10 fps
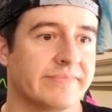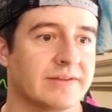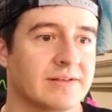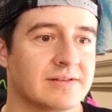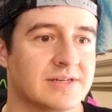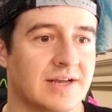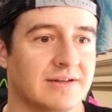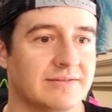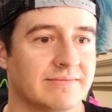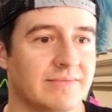See this
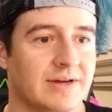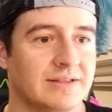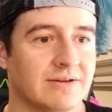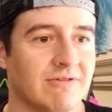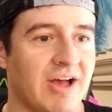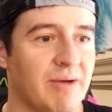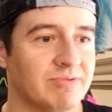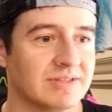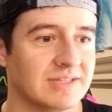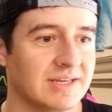channel? And look what
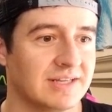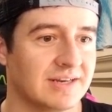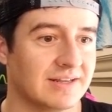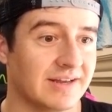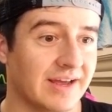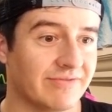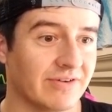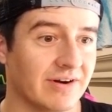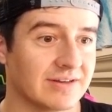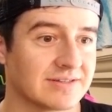happened at the end of the day
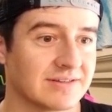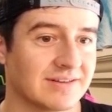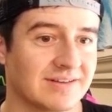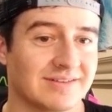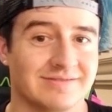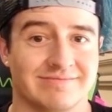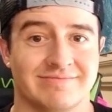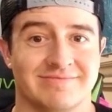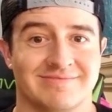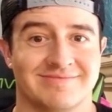for us.
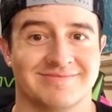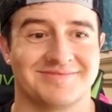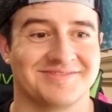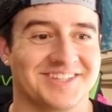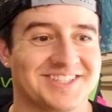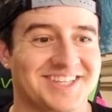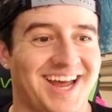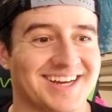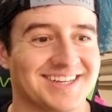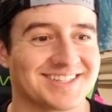It
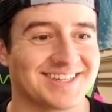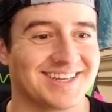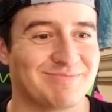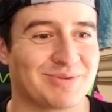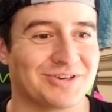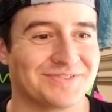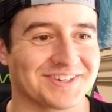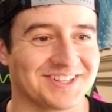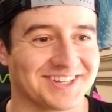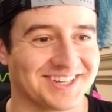tagged us
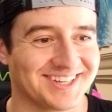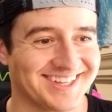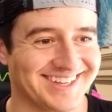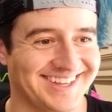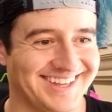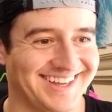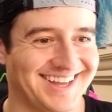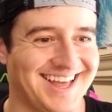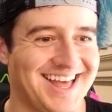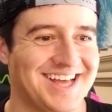perfectly.
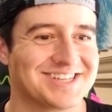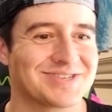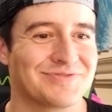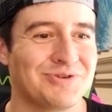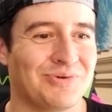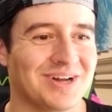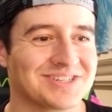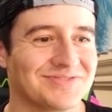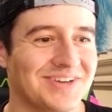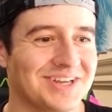So if you would have
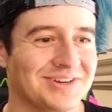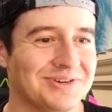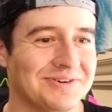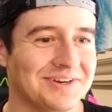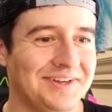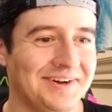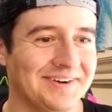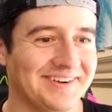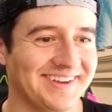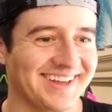watched the video, you would have
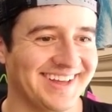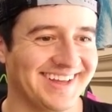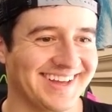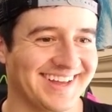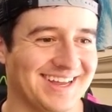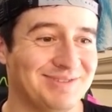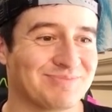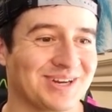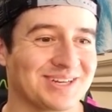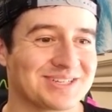known it's
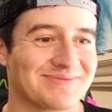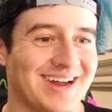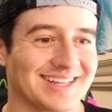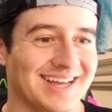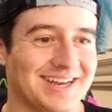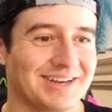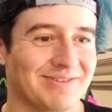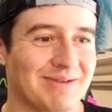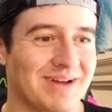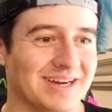probably going to smack that and head
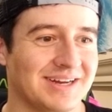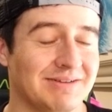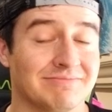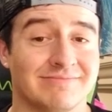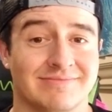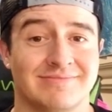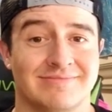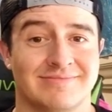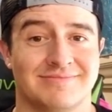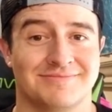right back up.
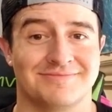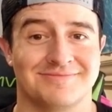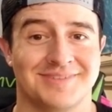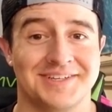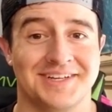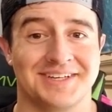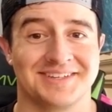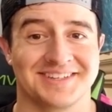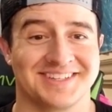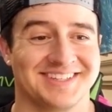It did.
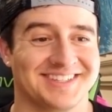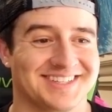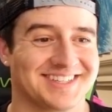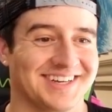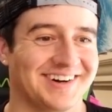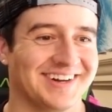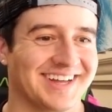So